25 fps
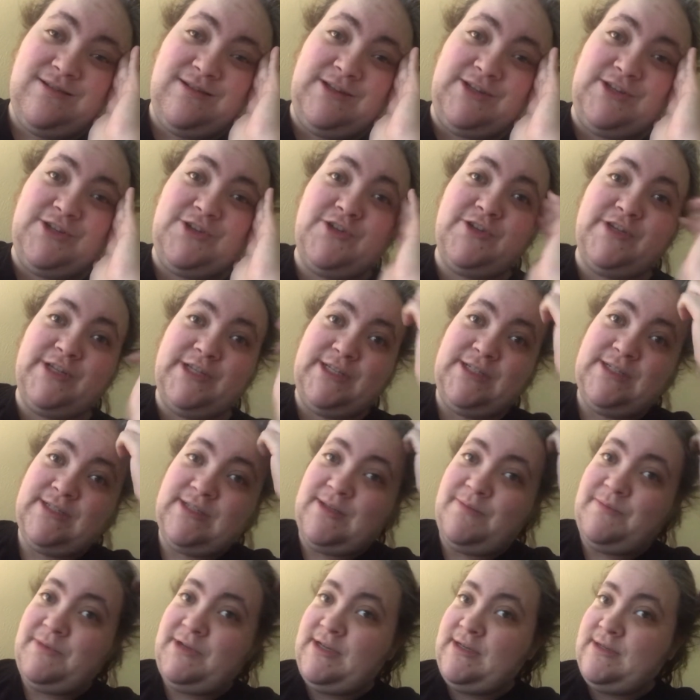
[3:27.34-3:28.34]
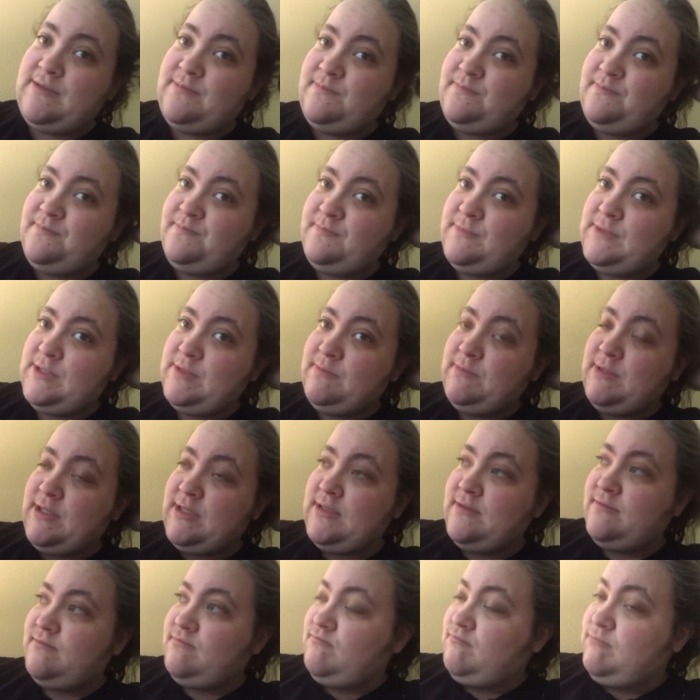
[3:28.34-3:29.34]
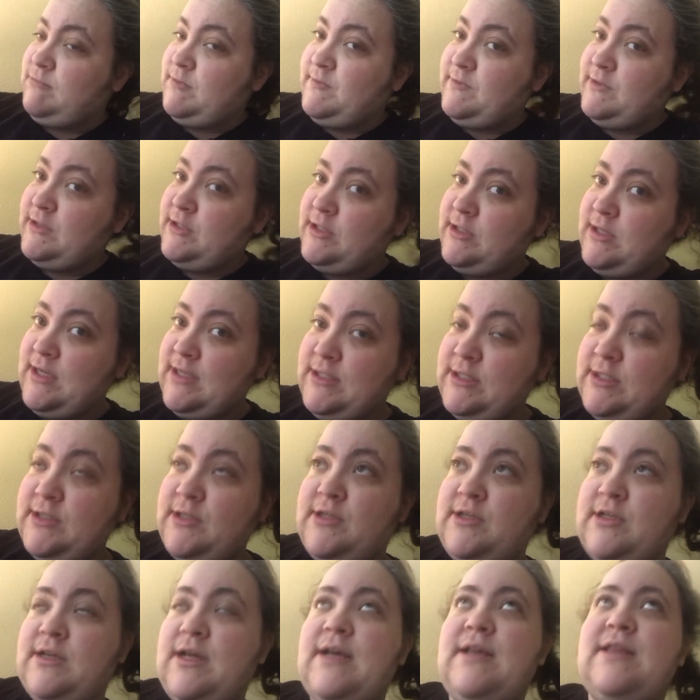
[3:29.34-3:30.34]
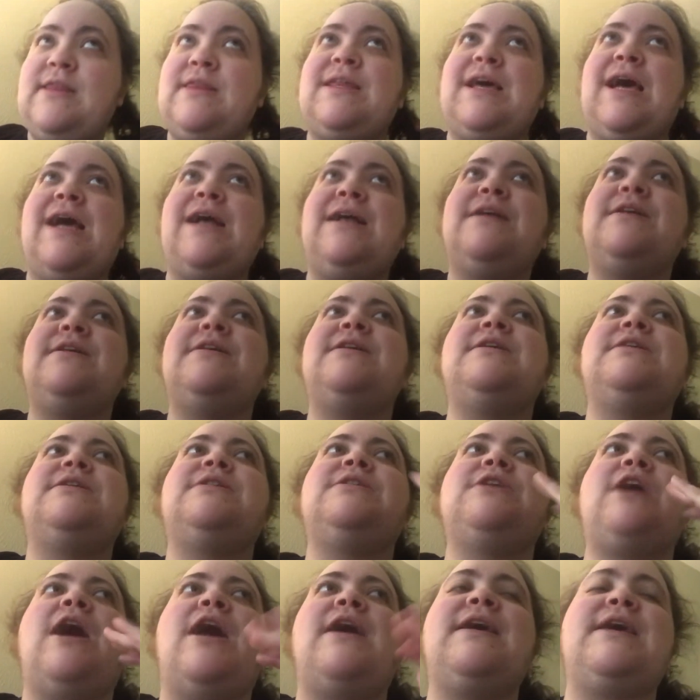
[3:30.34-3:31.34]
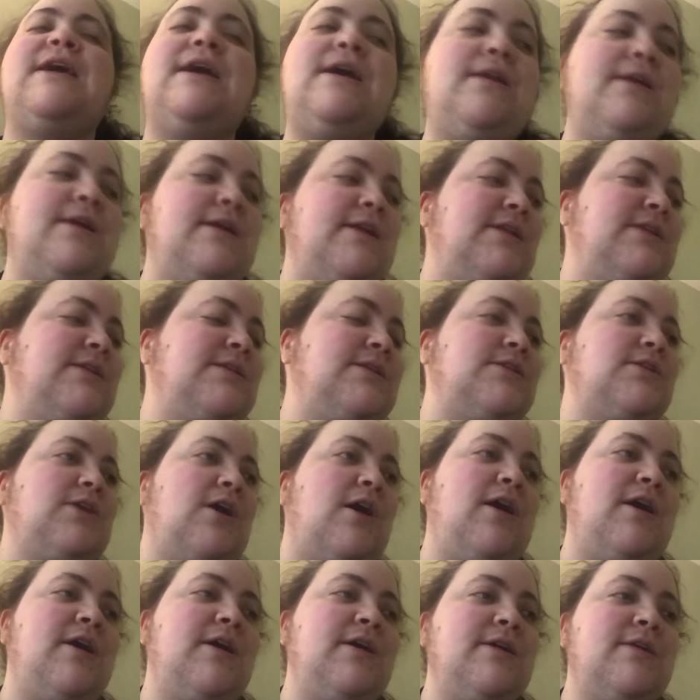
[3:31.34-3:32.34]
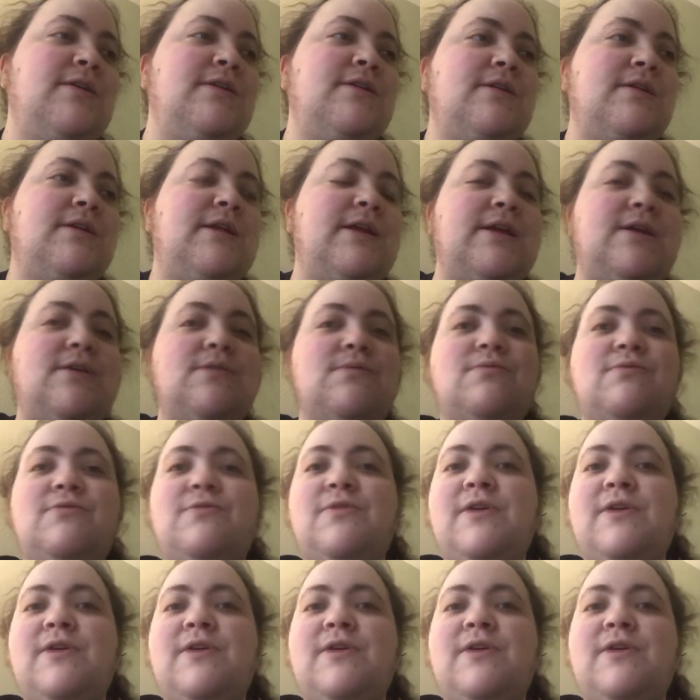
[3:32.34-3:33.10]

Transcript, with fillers: it's crazy, man. But it was it's like that. It's again, it's not like